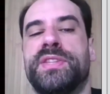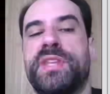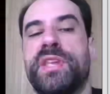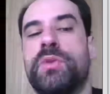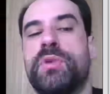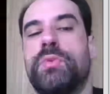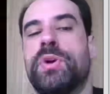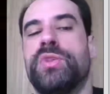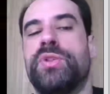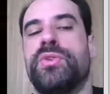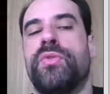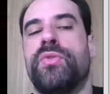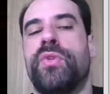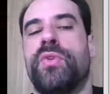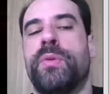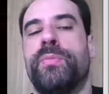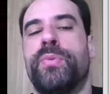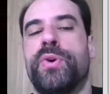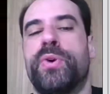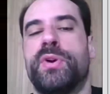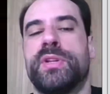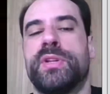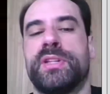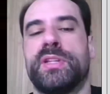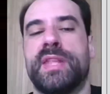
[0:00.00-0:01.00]
see what you
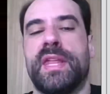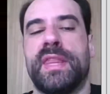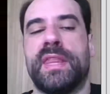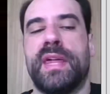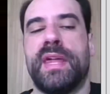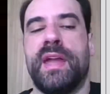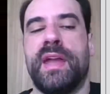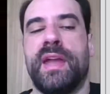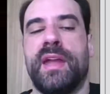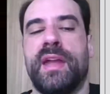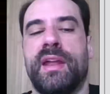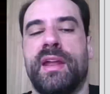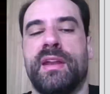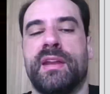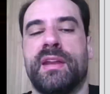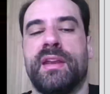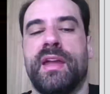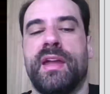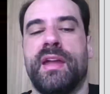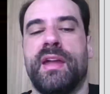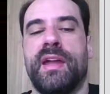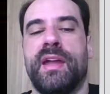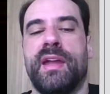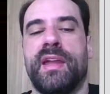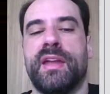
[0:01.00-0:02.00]
reported, and then
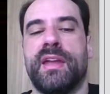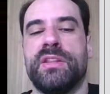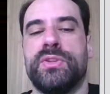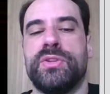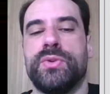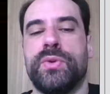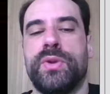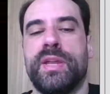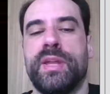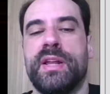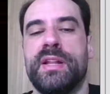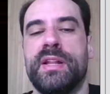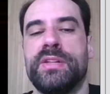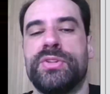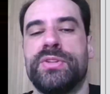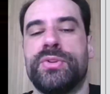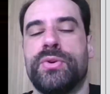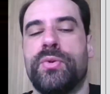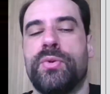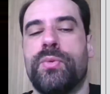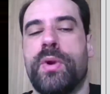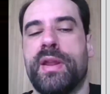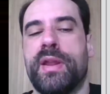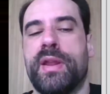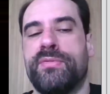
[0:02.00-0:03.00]
get you killed
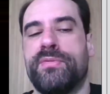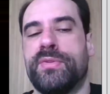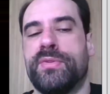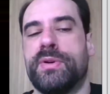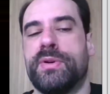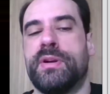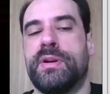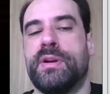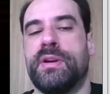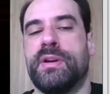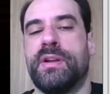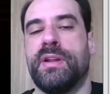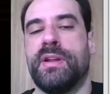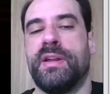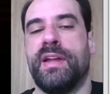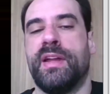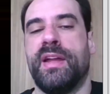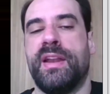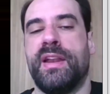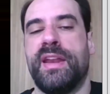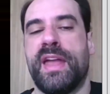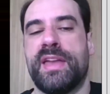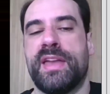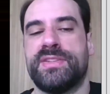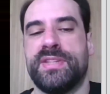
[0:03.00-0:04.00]
or whatever
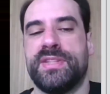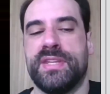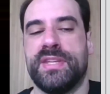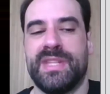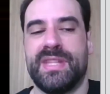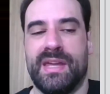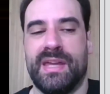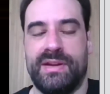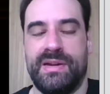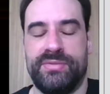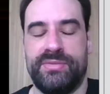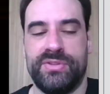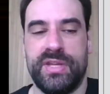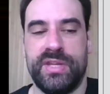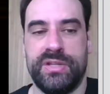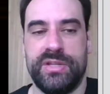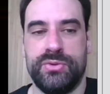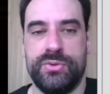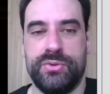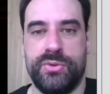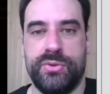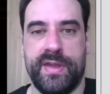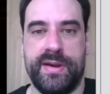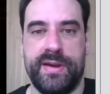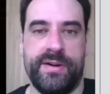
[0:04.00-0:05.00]
nasty stuff they
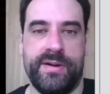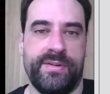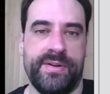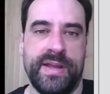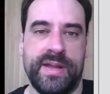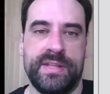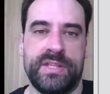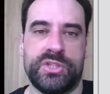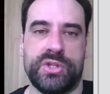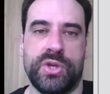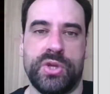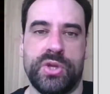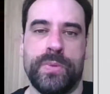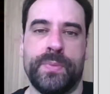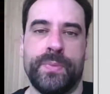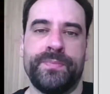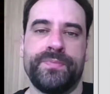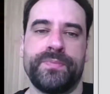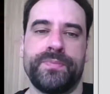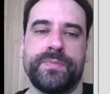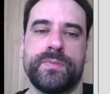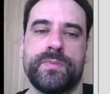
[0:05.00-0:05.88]
do there, right? So